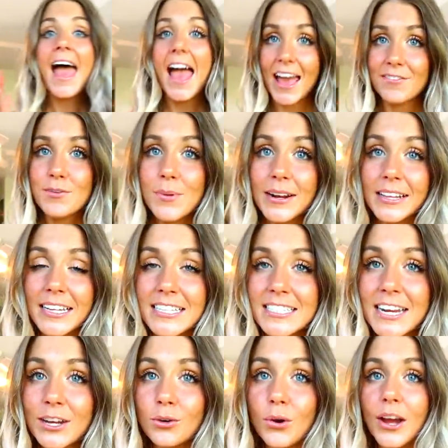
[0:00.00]
Everybody
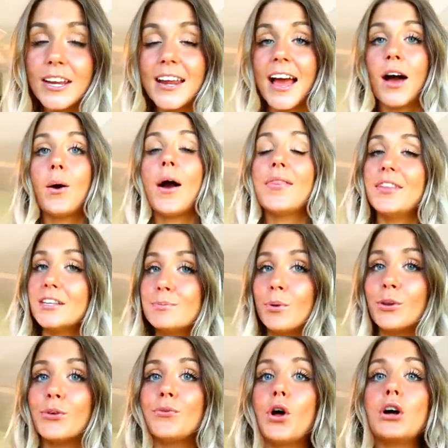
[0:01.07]
listening right now at this
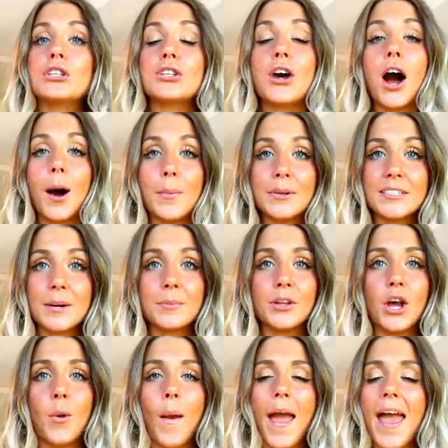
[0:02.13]
point in the vlog to comment down
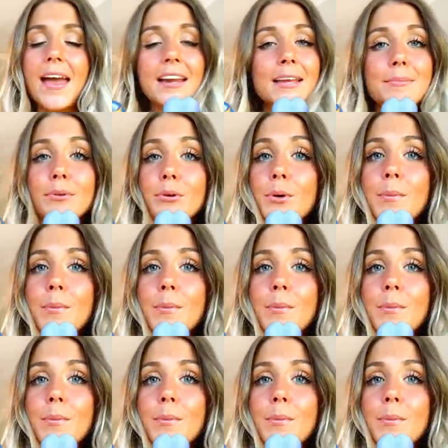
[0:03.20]
below any blue